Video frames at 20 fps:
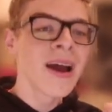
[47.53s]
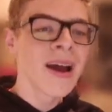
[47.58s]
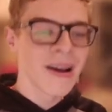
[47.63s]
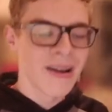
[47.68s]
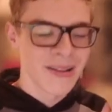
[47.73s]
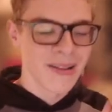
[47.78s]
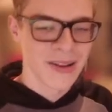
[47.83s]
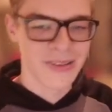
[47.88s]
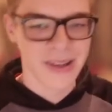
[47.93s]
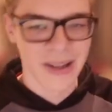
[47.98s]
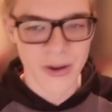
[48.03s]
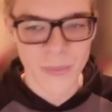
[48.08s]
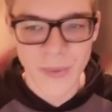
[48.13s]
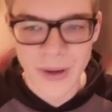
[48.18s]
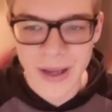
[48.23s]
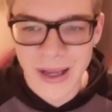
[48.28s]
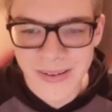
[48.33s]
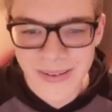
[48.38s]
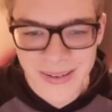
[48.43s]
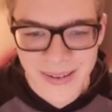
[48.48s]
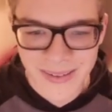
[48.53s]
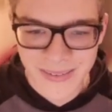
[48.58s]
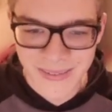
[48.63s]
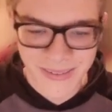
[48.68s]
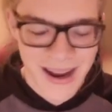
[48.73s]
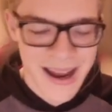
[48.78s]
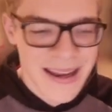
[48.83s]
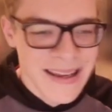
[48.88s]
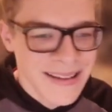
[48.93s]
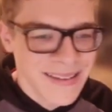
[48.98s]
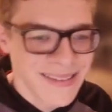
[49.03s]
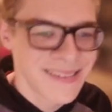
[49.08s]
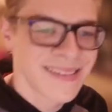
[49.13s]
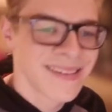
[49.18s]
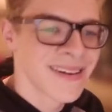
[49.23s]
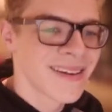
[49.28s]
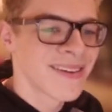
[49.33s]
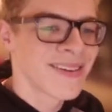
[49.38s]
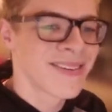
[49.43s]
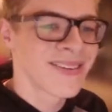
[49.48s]
Let's get on with it. Right,
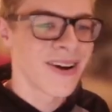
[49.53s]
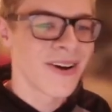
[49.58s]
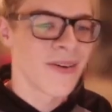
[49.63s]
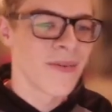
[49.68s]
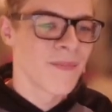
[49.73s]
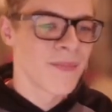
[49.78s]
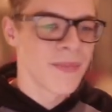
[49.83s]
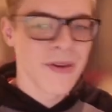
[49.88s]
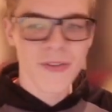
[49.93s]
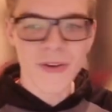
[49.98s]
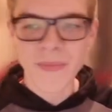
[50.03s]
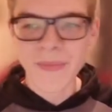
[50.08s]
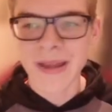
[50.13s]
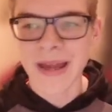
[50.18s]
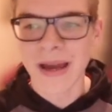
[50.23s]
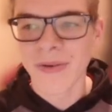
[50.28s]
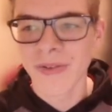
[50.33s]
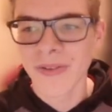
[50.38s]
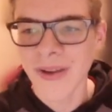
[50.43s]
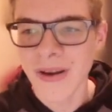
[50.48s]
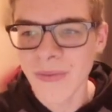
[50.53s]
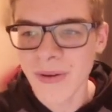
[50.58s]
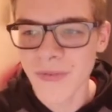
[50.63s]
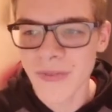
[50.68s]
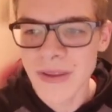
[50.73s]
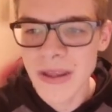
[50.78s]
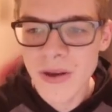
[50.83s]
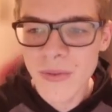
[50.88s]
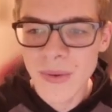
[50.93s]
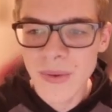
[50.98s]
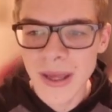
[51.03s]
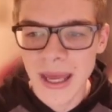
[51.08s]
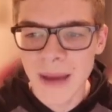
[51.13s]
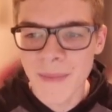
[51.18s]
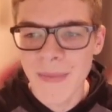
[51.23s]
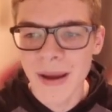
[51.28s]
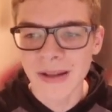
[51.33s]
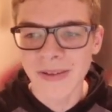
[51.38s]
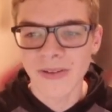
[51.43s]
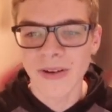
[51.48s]
so from the outset, we have the U K
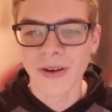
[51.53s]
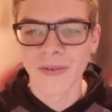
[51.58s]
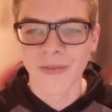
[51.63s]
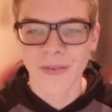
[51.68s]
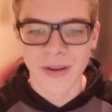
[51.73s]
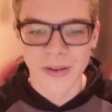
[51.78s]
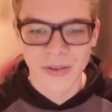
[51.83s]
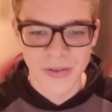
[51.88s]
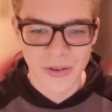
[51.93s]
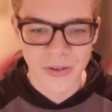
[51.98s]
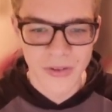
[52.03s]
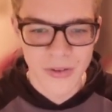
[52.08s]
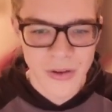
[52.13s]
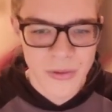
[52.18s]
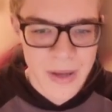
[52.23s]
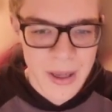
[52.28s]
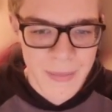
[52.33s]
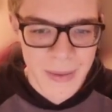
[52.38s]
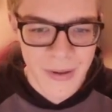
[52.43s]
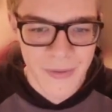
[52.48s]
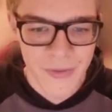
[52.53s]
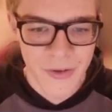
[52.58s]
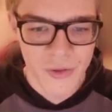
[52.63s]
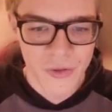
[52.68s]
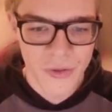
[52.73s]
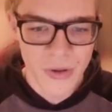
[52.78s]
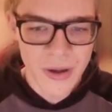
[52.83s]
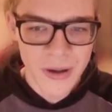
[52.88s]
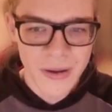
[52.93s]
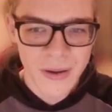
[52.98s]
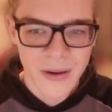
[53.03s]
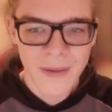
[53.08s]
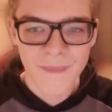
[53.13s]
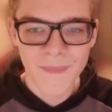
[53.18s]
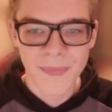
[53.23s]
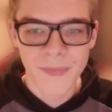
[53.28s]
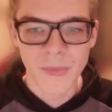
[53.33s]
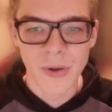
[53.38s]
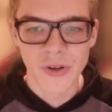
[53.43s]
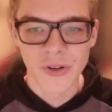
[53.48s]
Met Office. This is the U K Met Office run,
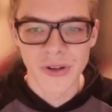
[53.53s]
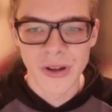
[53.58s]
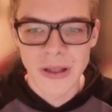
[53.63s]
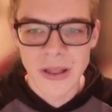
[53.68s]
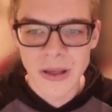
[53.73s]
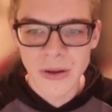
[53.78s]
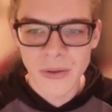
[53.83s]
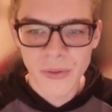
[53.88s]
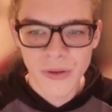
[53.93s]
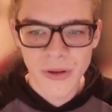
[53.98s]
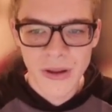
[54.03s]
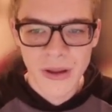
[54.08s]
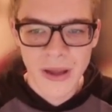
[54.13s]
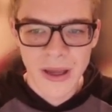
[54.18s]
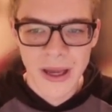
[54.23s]
which they use.